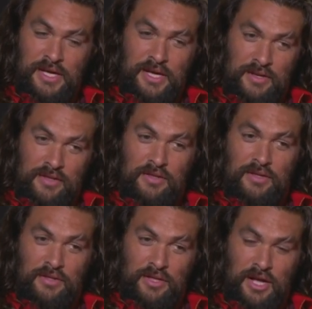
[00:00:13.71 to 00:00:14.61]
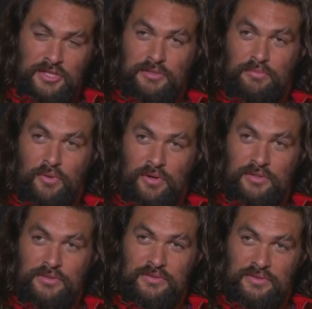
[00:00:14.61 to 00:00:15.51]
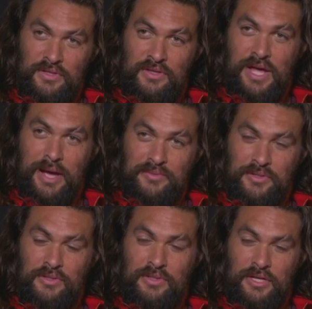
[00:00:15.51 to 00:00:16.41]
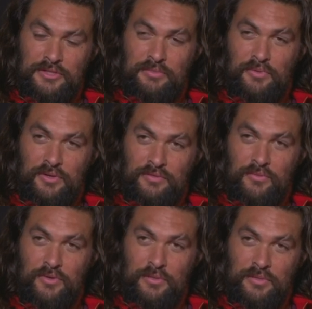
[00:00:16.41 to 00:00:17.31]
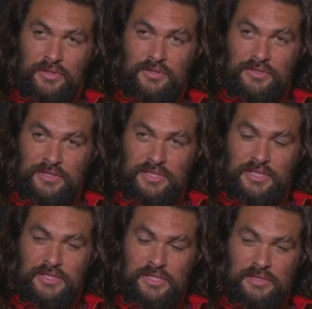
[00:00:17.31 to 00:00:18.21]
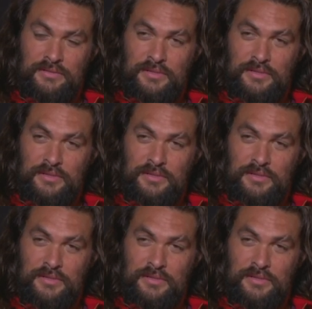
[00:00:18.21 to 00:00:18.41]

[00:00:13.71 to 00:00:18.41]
and a lot of support, an absolute lot of support from Warner Brothers and DC.